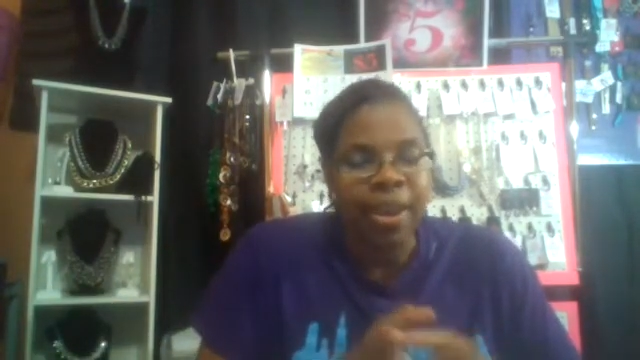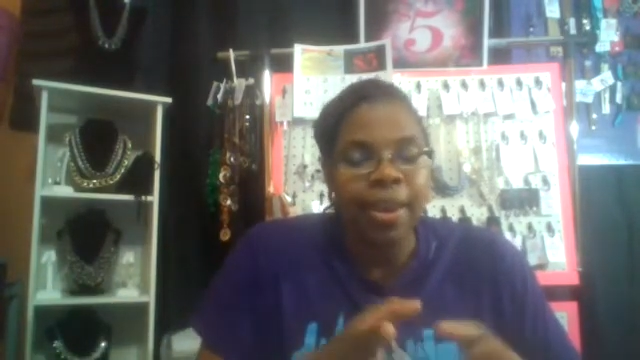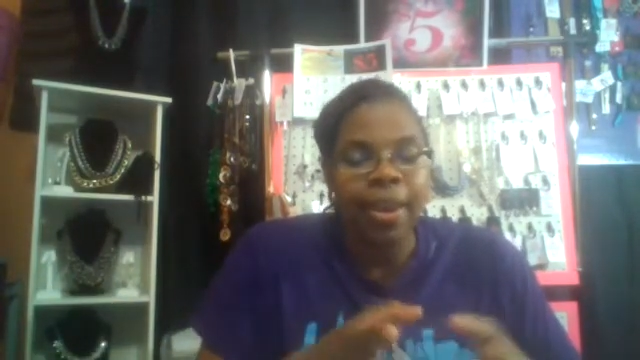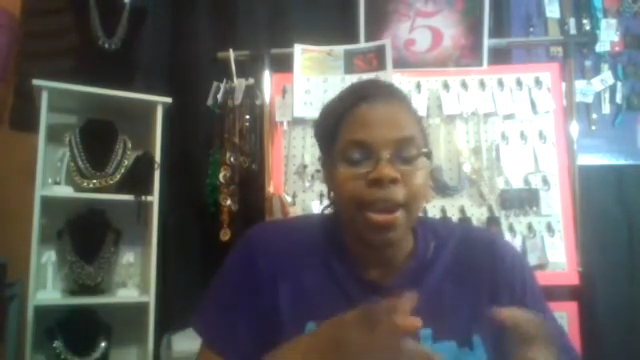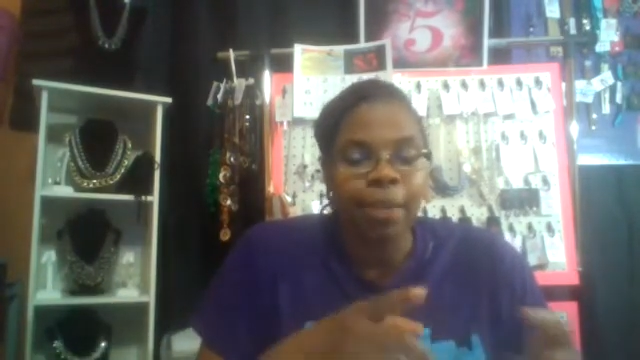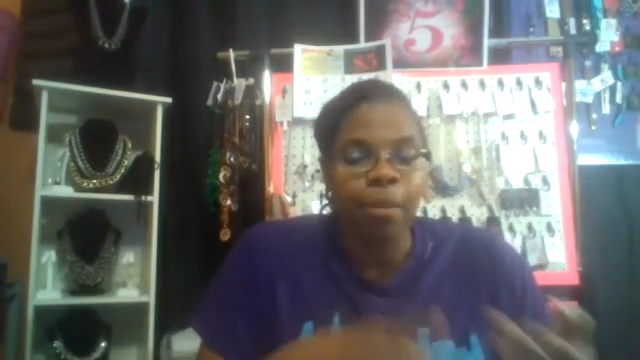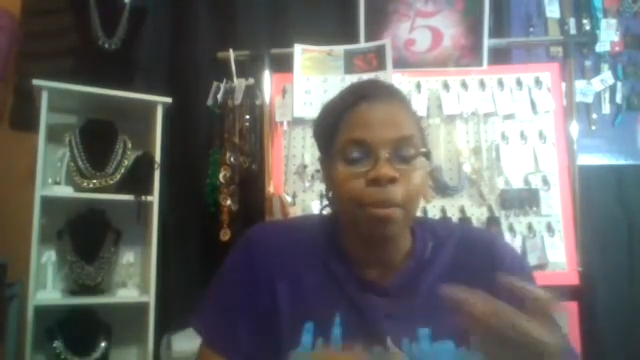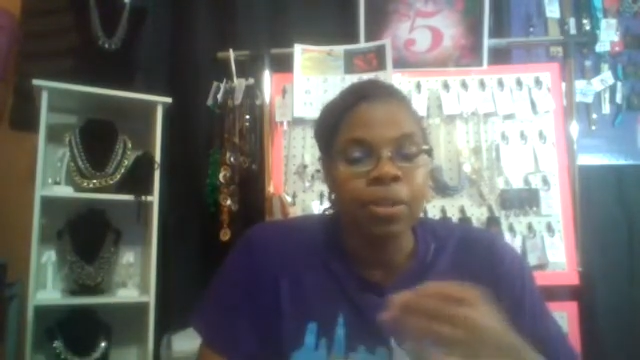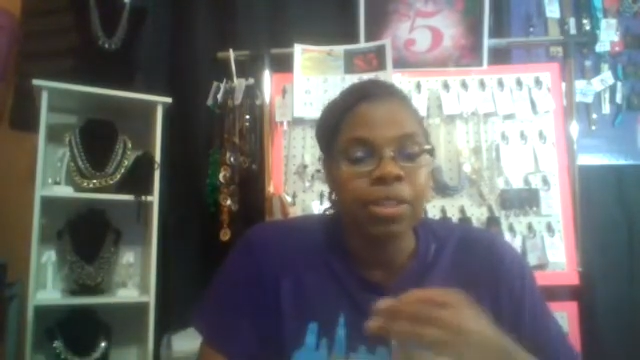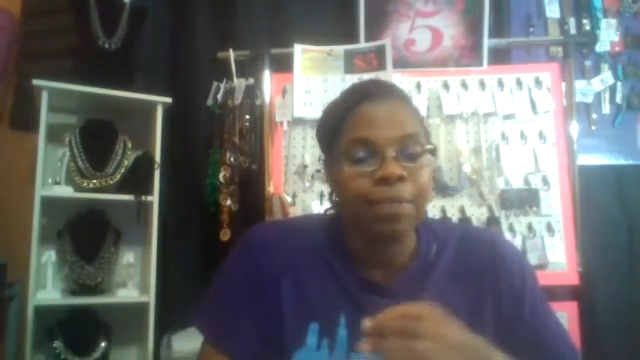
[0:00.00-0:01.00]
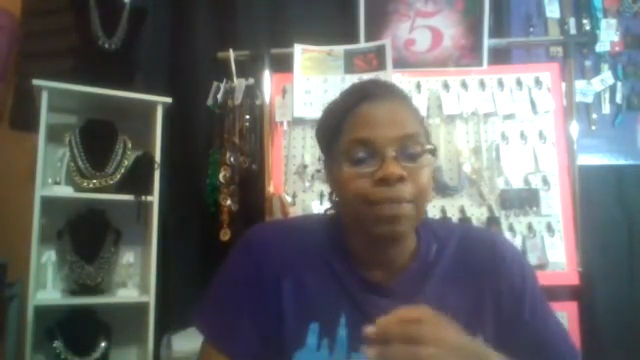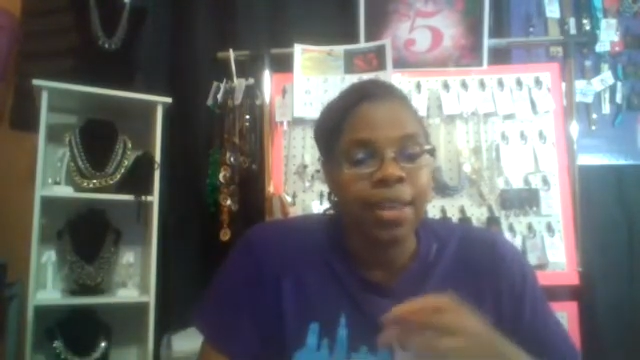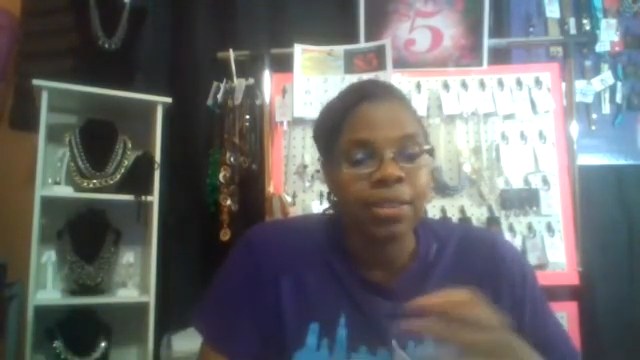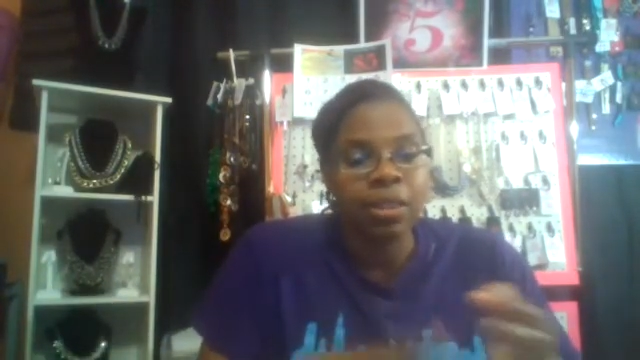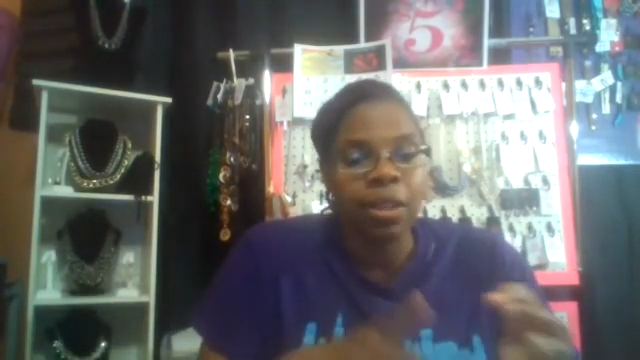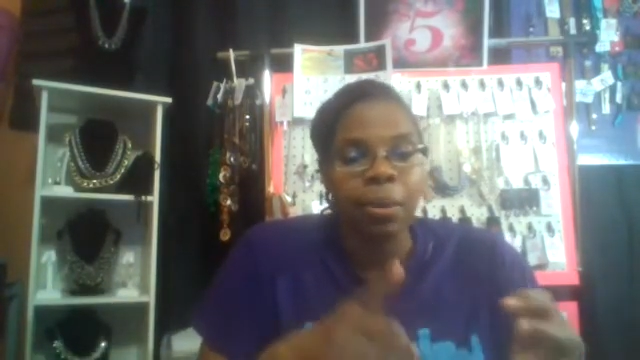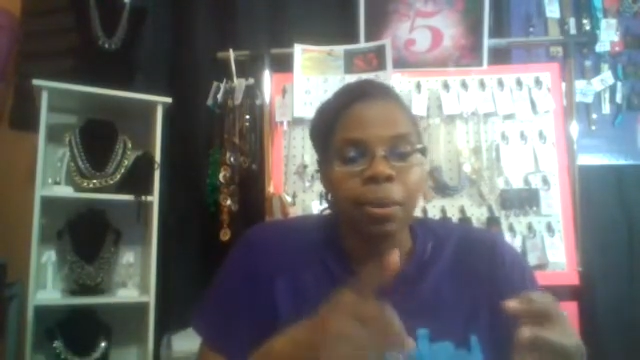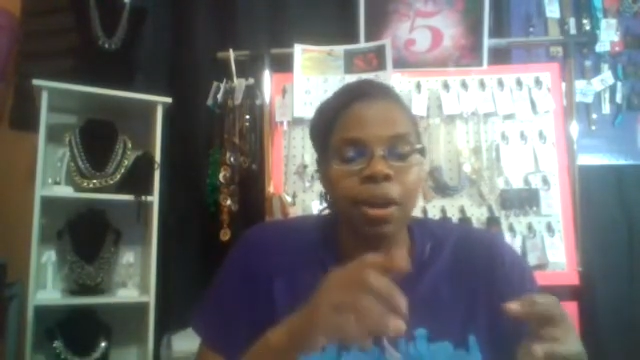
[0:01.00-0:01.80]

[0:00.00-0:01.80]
and I am a multifaceted